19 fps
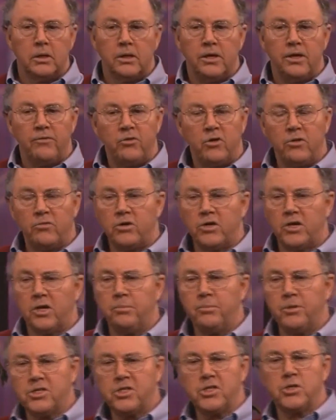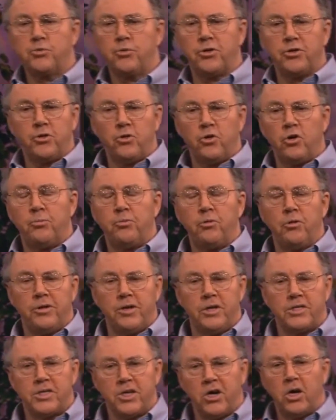Have you ever done business with Europe where
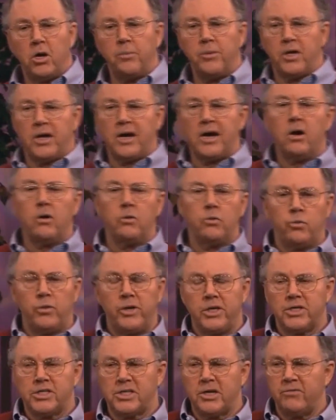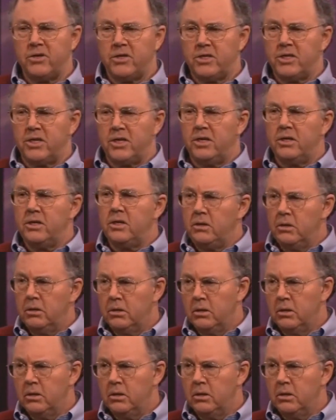they say, I'll be out week 17?